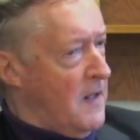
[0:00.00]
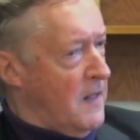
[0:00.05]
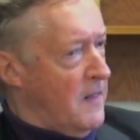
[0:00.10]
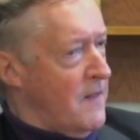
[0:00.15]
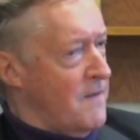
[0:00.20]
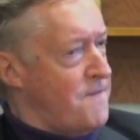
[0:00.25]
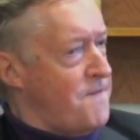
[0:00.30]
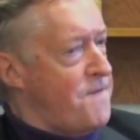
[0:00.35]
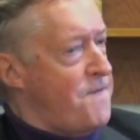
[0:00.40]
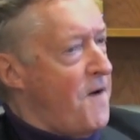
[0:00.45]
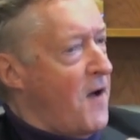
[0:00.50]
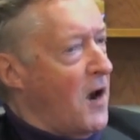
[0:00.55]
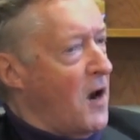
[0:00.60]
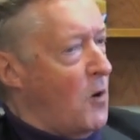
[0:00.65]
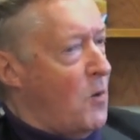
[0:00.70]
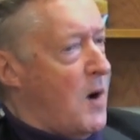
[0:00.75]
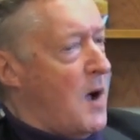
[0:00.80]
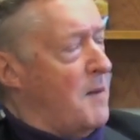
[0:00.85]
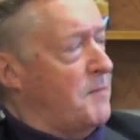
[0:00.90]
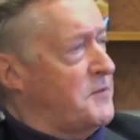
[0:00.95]
the
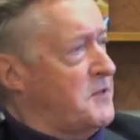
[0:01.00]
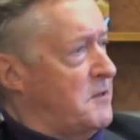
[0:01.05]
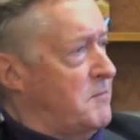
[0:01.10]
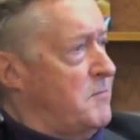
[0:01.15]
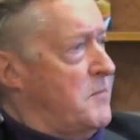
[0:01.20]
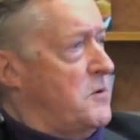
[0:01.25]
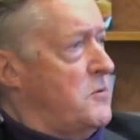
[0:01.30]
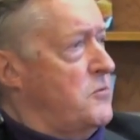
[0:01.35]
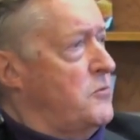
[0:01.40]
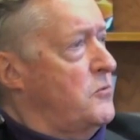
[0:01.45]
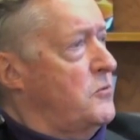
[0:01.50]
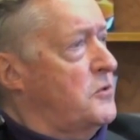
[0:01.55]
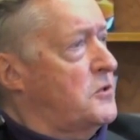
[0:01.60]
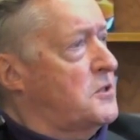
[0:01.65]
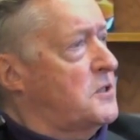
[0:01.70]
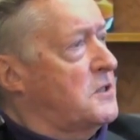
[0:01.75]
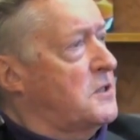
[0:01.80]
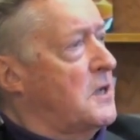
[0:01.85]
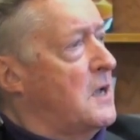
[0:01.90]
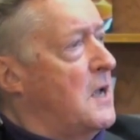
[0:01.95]
follow-up to
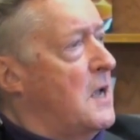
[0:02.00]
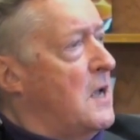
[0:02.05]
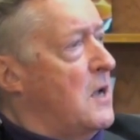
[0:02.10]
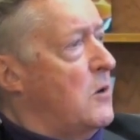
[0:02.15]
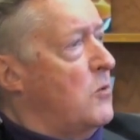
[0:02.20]
MOOCs,